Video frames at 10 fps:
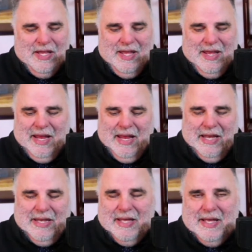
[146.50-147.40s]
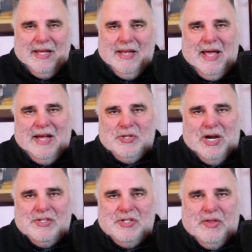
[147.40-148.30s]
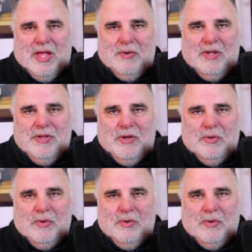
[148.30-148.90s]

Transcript: And I try to share that with you